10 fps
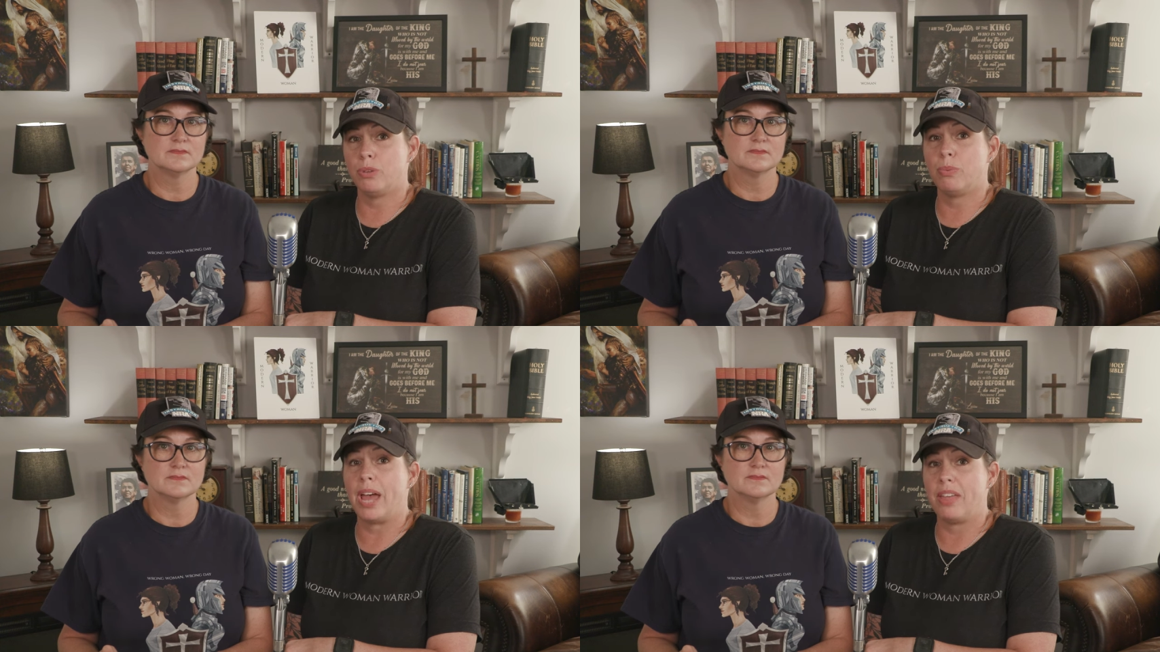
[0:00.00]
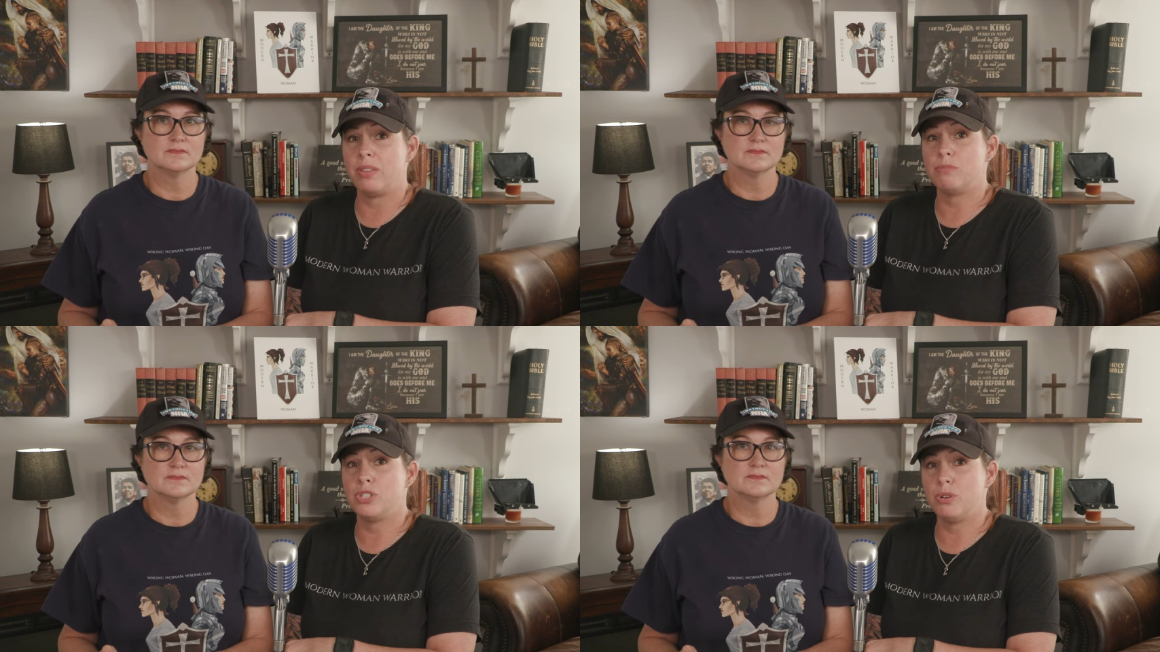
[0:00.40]
Speaker 1: we had them
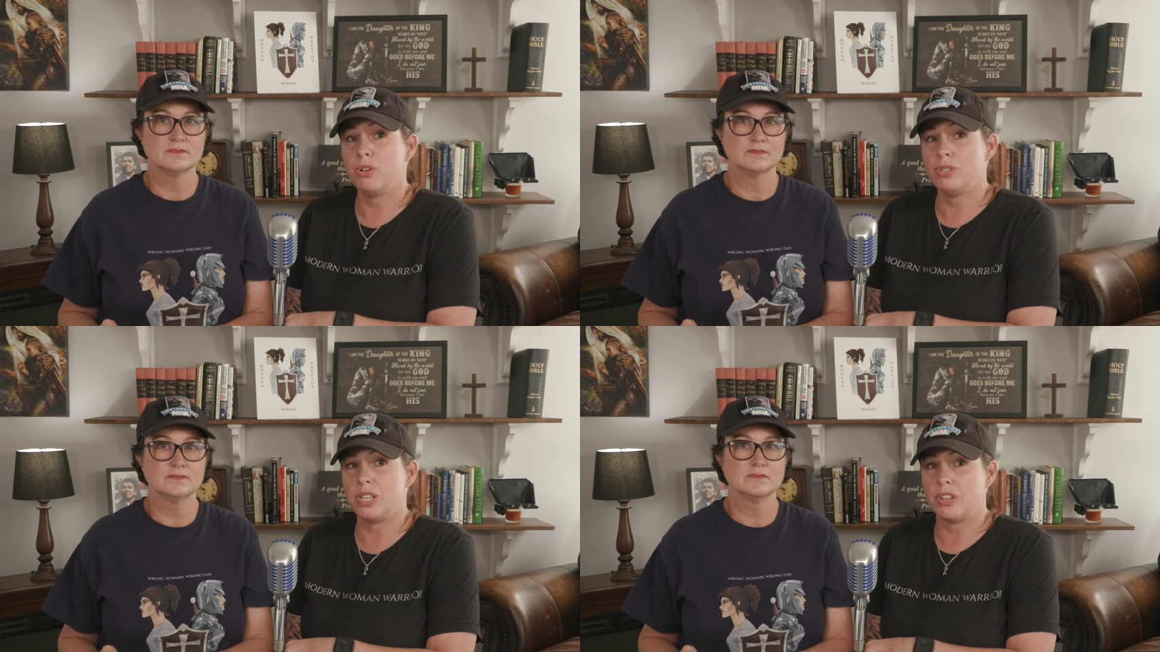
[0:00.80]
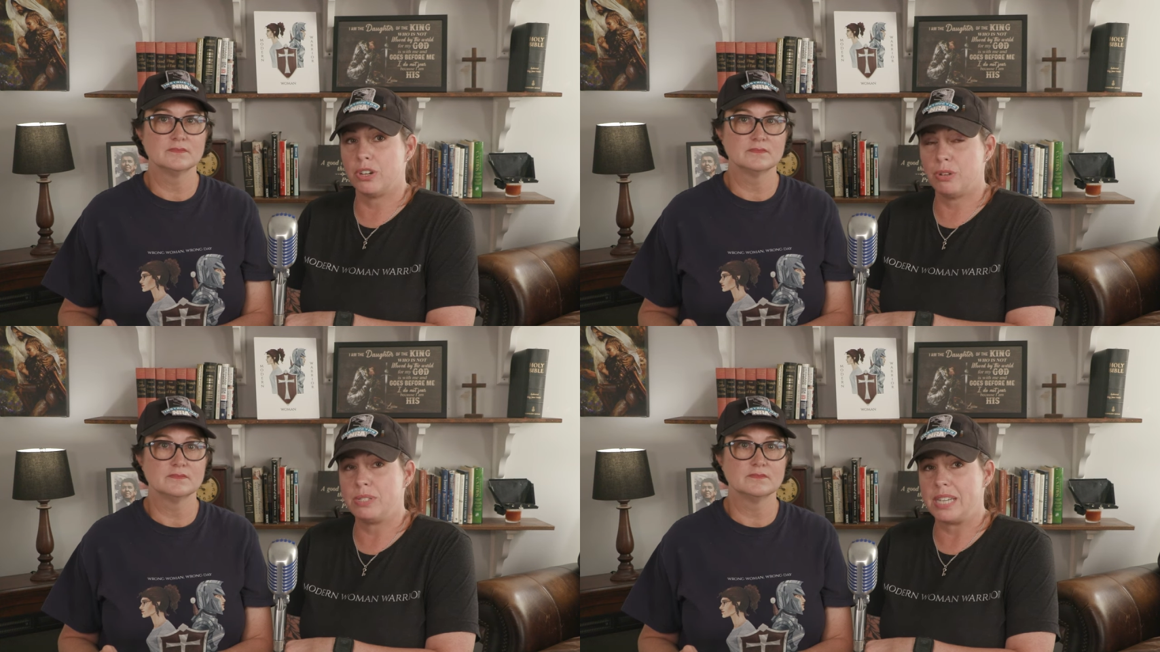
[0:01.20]
shoot using their
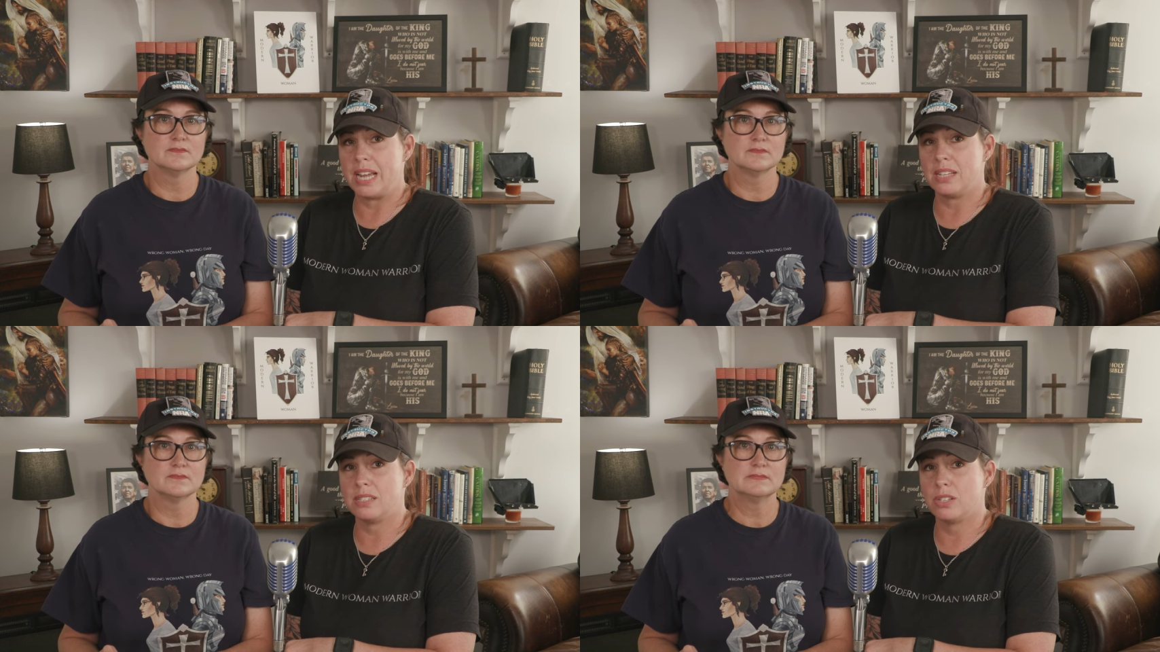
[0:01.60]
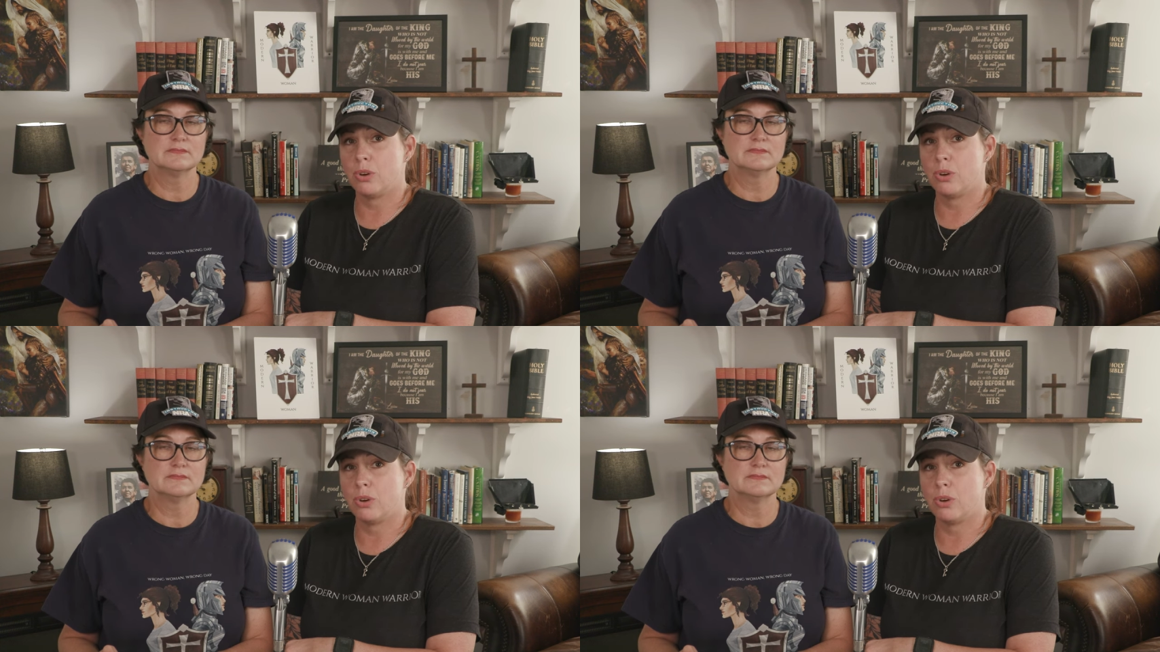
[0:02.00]
new stance.